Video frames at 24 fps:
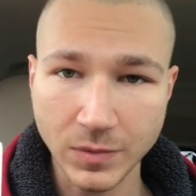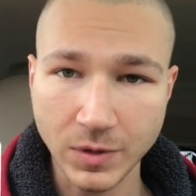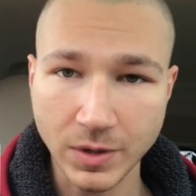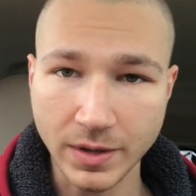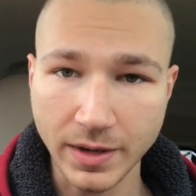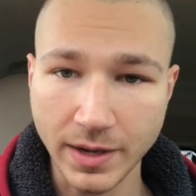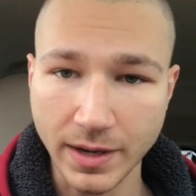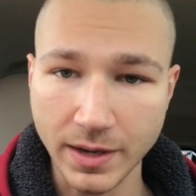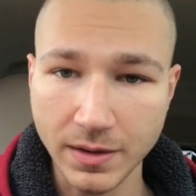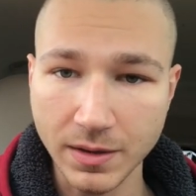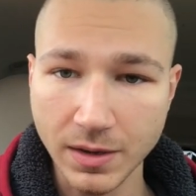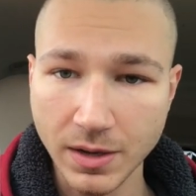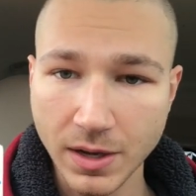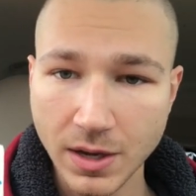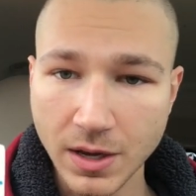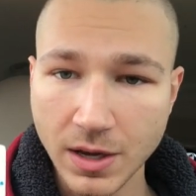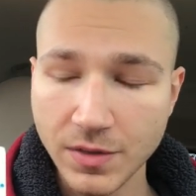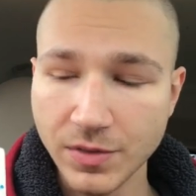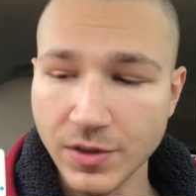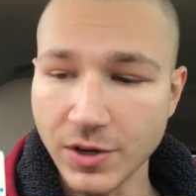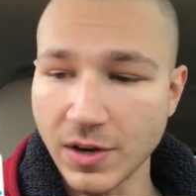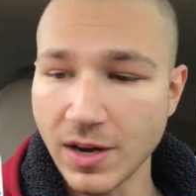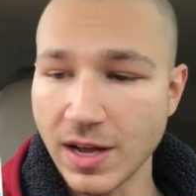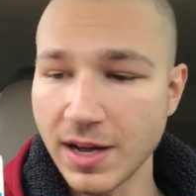Okay?
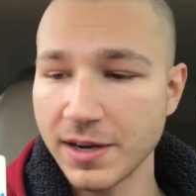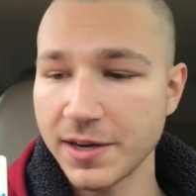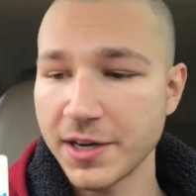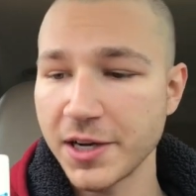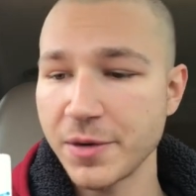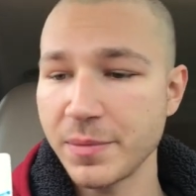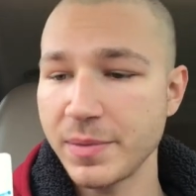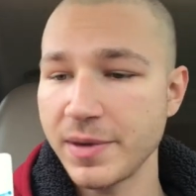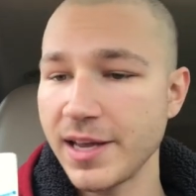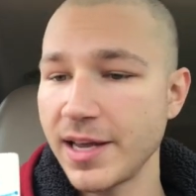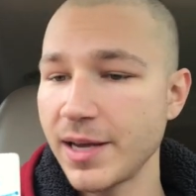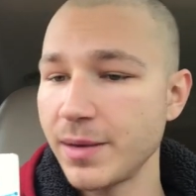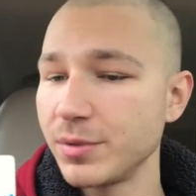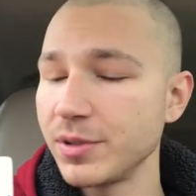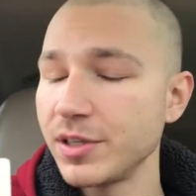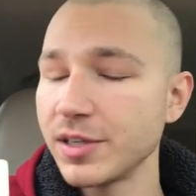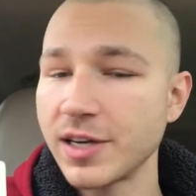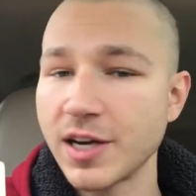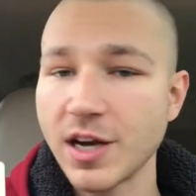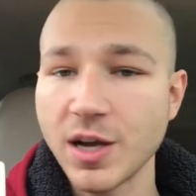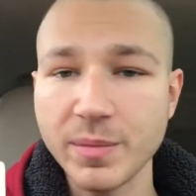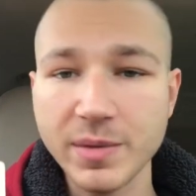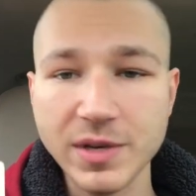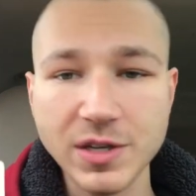They're not going to be able to
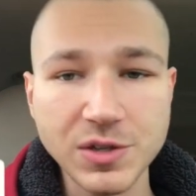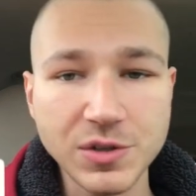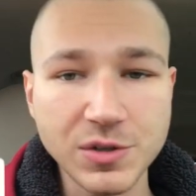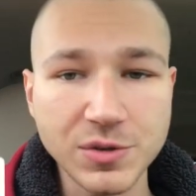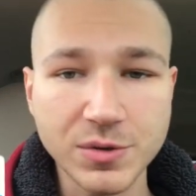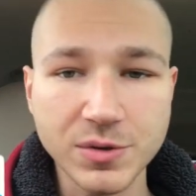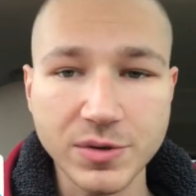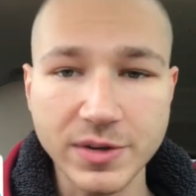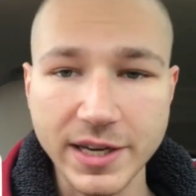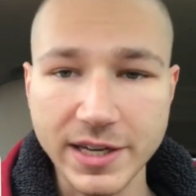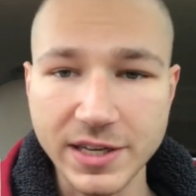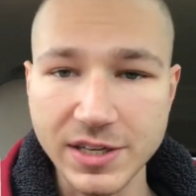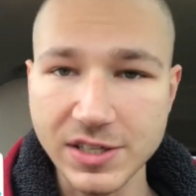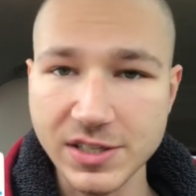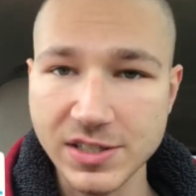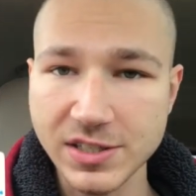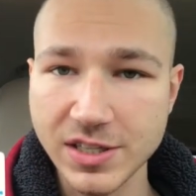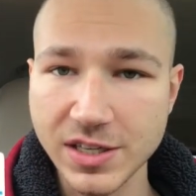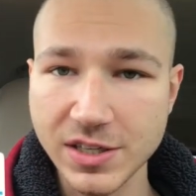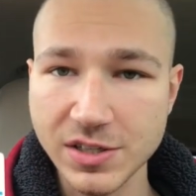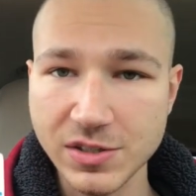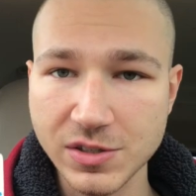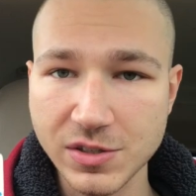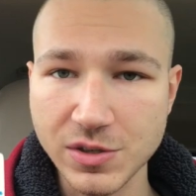come into and
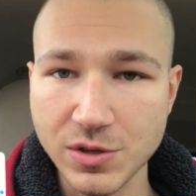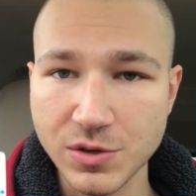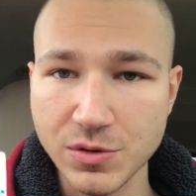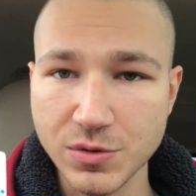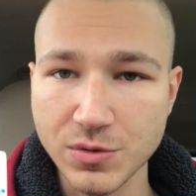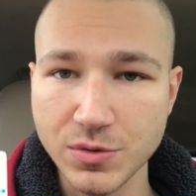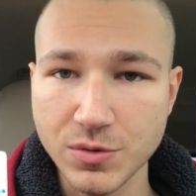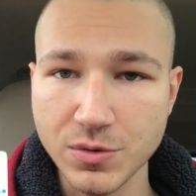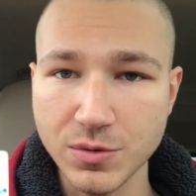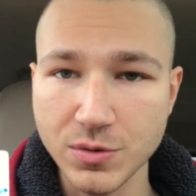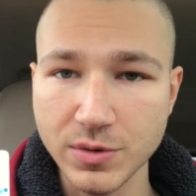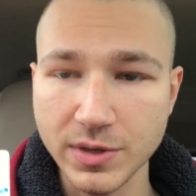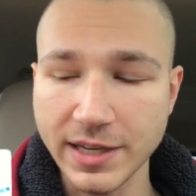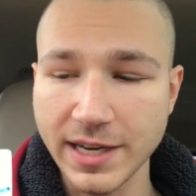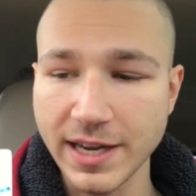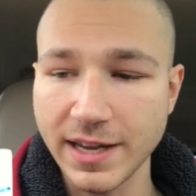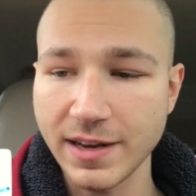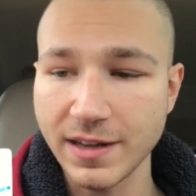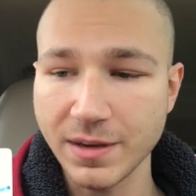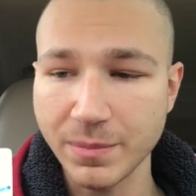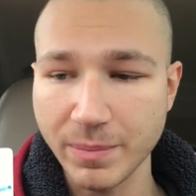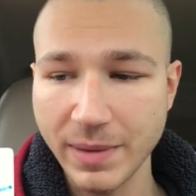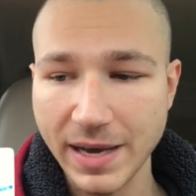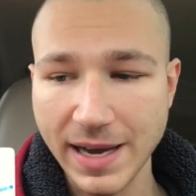assist you
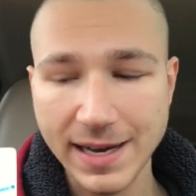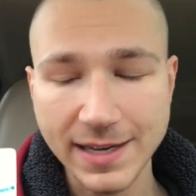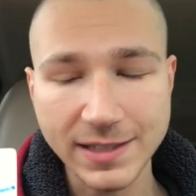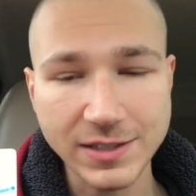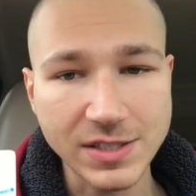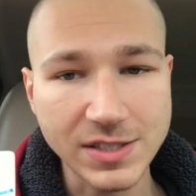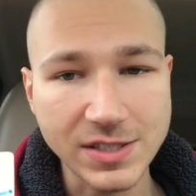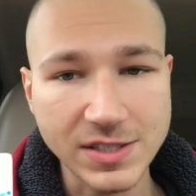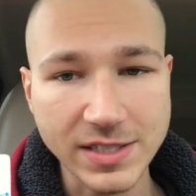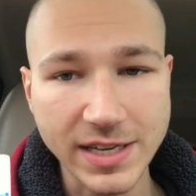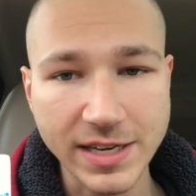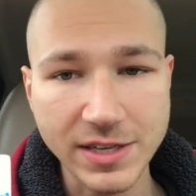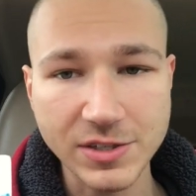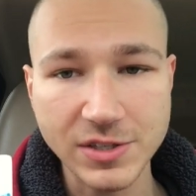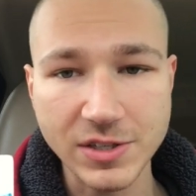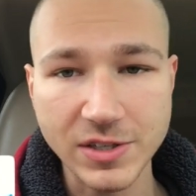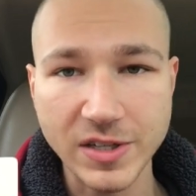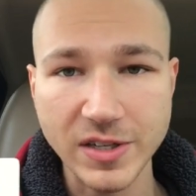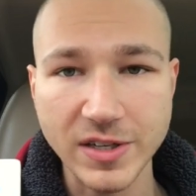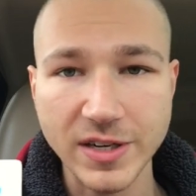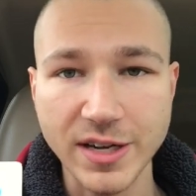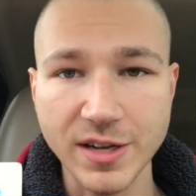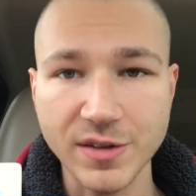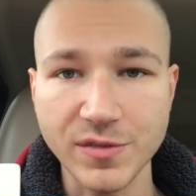getting back to
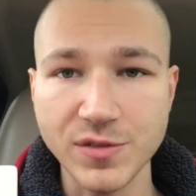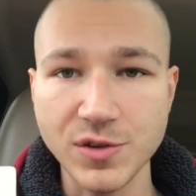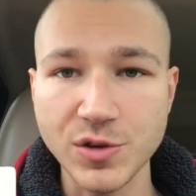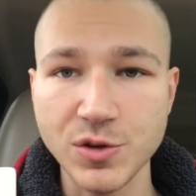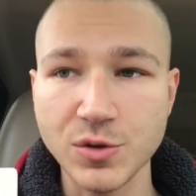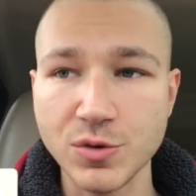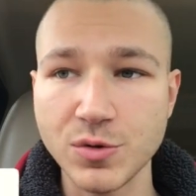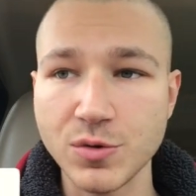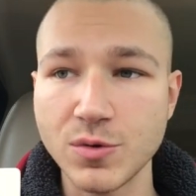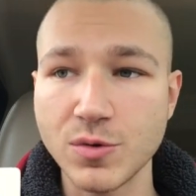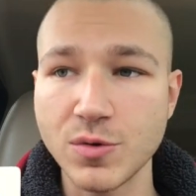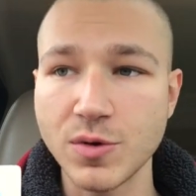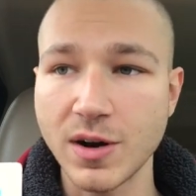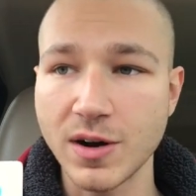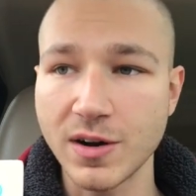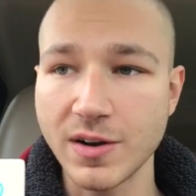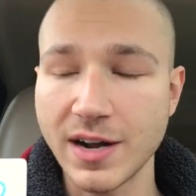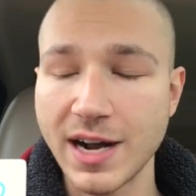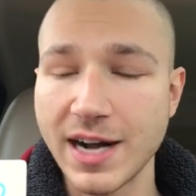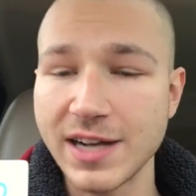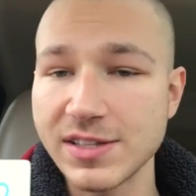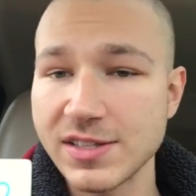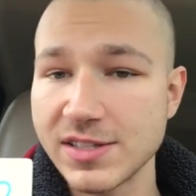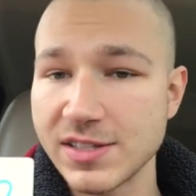center if you are
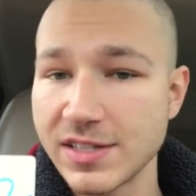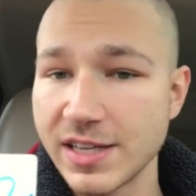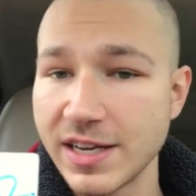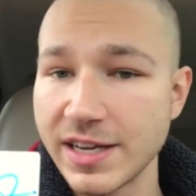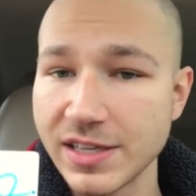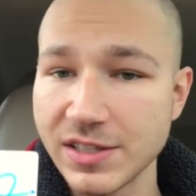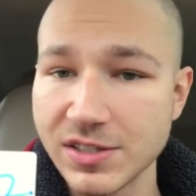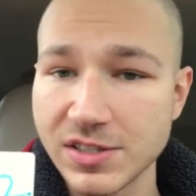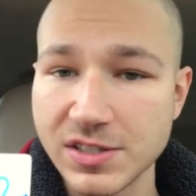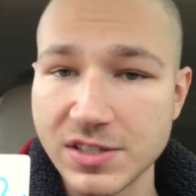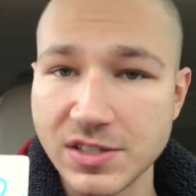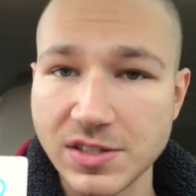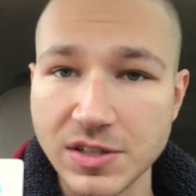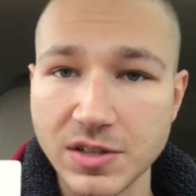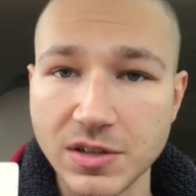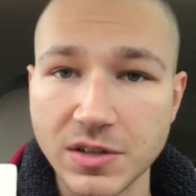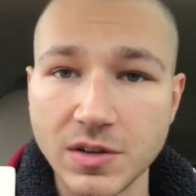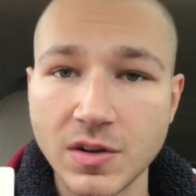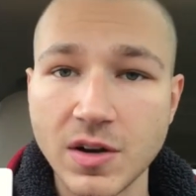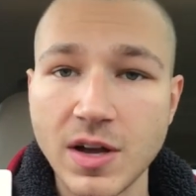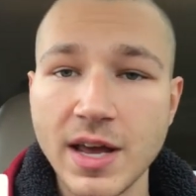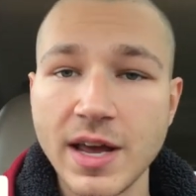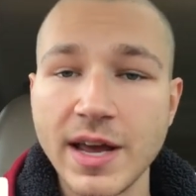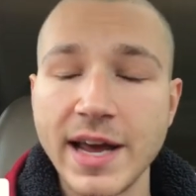not sitting
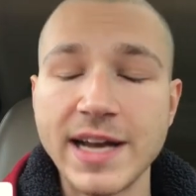still